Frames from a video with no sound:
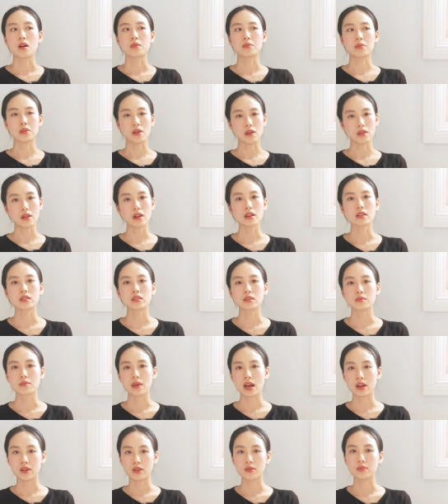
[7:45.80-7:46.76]
products
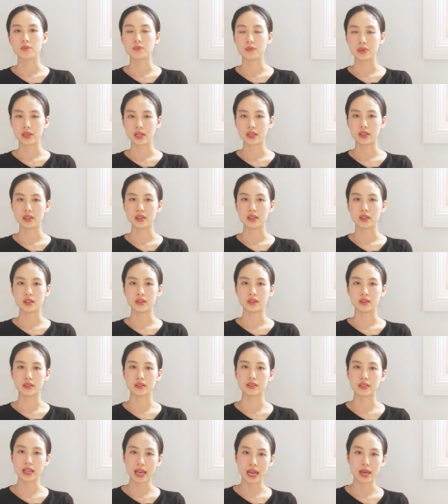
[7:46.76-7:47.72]
might not be the
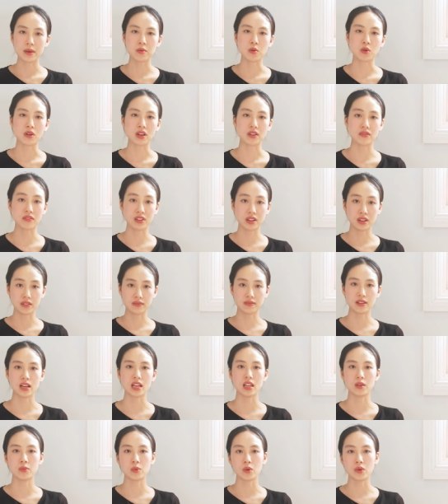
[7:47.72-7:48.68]
same or even
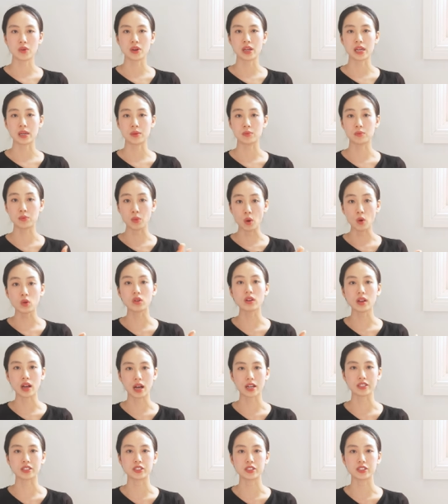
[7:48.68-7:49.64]
available in both
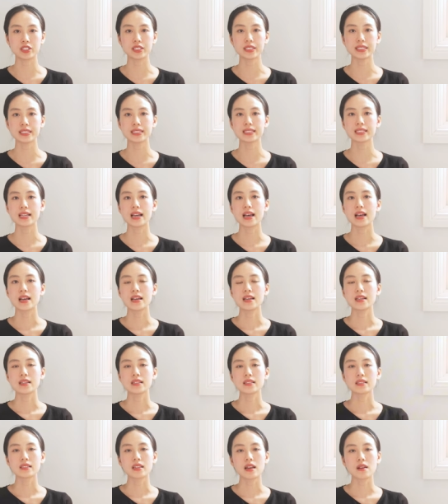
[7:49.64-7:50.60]
countries.
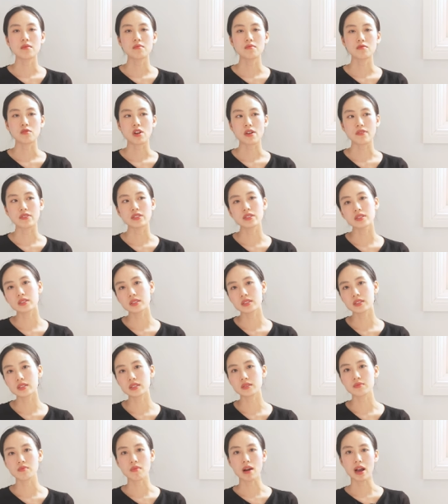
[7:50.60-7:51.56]
Some
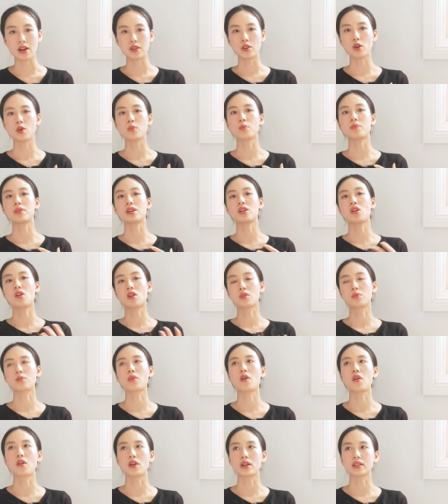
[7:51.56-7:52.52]
references might not be
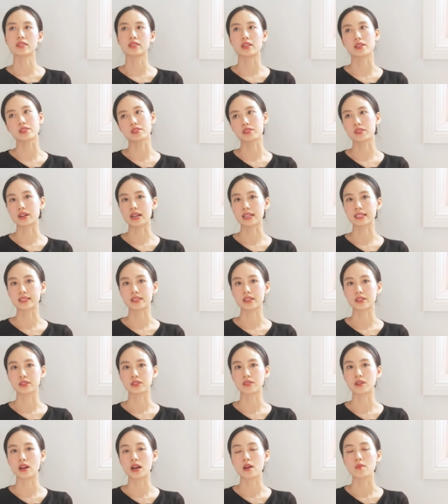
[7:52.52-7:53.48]
on point, etc.,
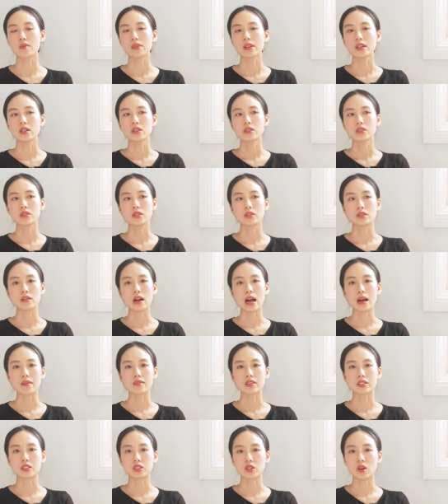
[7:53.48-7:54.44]
etc. So
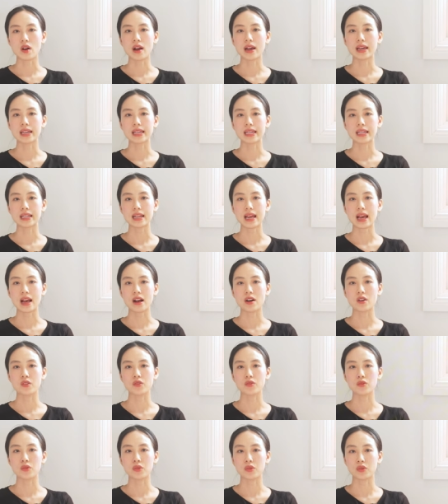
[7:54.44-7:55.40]
after trying it
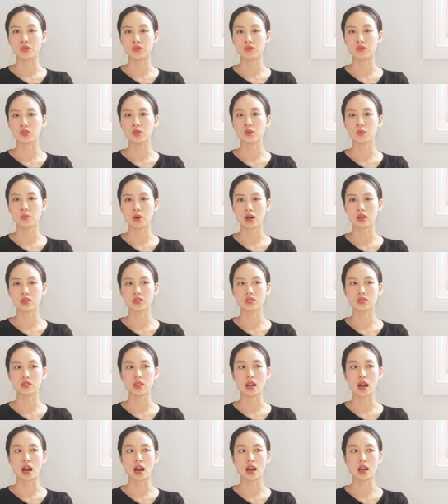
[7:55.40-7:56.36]
out for a few
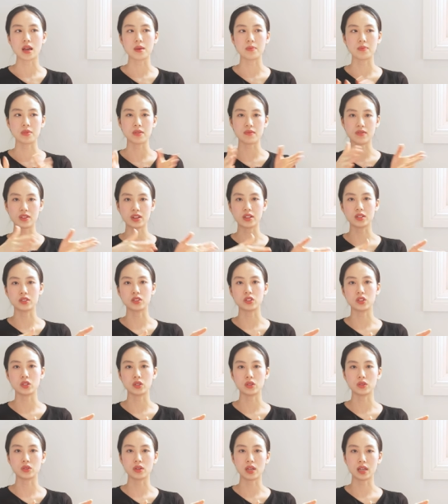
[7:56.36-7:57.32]
months, I pivoted
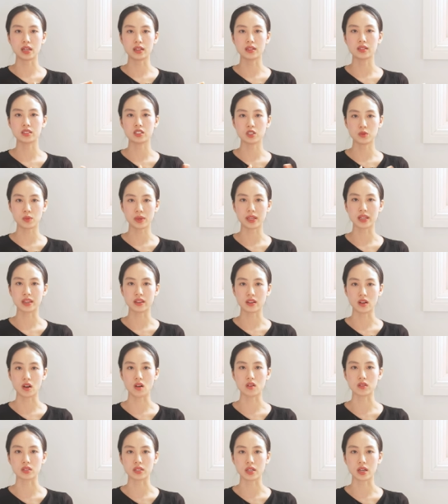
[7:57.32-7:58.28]
to English-speaking
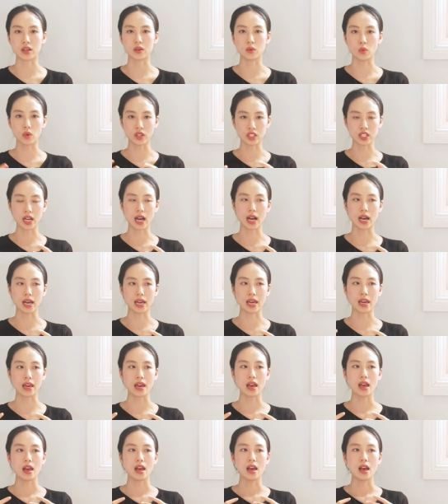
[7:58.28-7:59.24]
content, which I
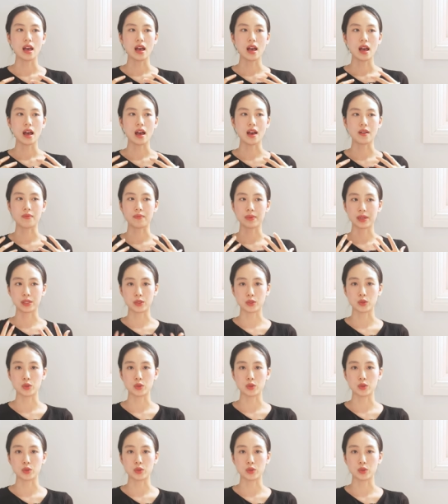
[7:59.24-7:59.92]
have been